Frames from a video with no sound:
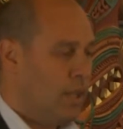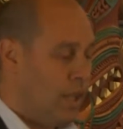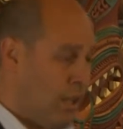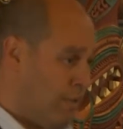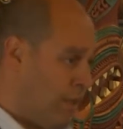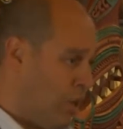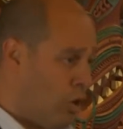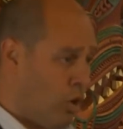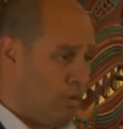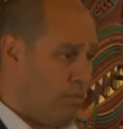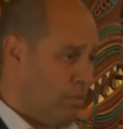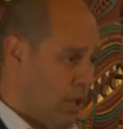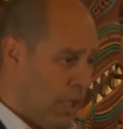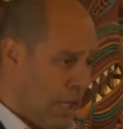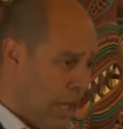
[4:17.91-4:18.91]
And if they're
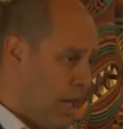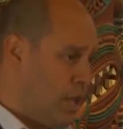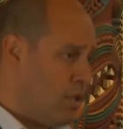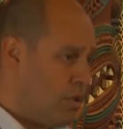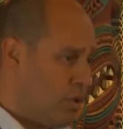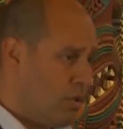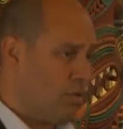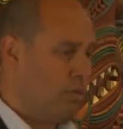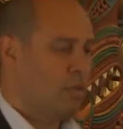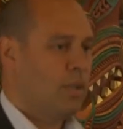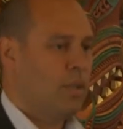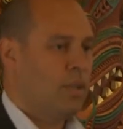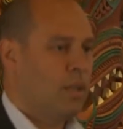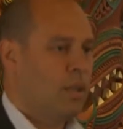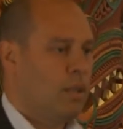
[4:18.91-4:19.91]
not engaged,
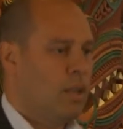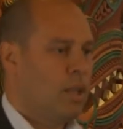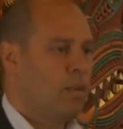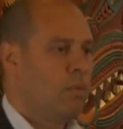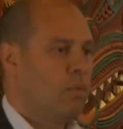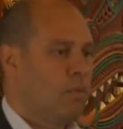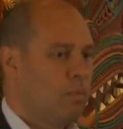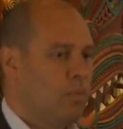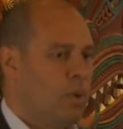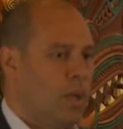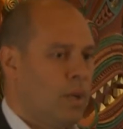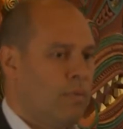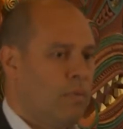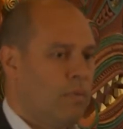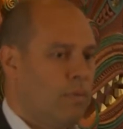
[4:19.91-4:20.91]
then we
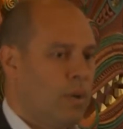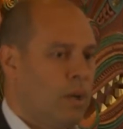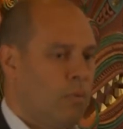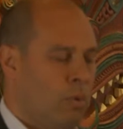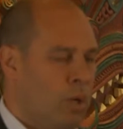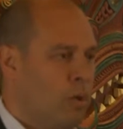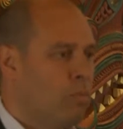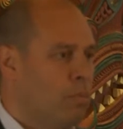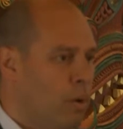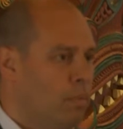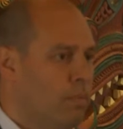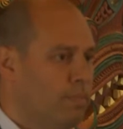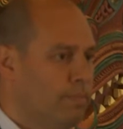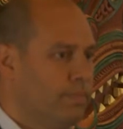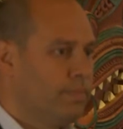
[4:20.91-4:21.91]
have a real problem.